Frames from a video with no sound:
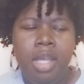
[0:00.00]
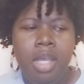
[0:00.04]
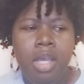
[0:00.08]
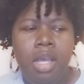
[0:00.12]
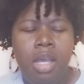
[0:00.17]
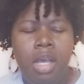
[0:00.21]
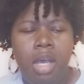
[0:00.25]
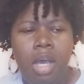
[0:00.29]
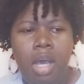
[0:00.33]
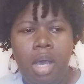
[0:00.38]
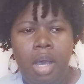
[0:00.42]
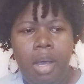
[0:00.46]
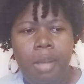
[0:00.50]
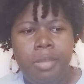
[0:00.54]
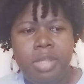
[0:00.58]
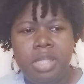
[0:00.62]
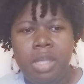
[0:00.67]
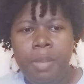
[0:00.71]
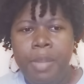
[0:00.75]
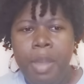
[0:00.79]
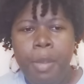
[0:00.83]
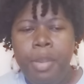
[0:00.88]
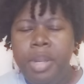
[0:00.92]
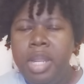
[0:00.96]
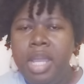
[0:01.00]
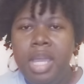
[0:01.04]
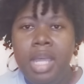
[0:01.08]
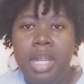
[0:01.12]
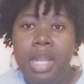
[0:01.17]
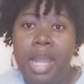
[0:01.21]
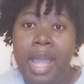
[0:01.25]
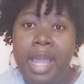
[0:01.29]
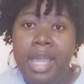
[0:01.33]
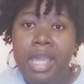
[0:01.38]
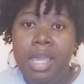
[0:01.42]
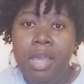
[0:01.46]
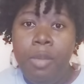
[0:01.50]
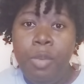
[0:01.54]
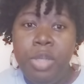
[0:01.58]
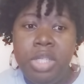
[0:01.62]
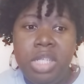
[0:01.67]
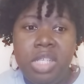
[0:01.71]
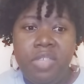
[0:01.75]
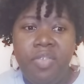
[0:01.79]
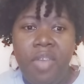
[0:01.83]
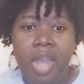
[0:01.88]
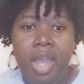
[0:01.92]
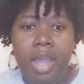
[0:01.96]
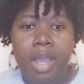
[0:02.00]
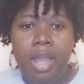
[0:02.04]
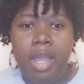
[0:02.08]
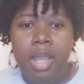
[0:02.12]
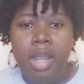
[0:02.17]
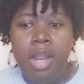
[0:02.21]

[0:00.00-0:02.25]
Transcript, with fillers: Um, some people didn't like it, which is fine.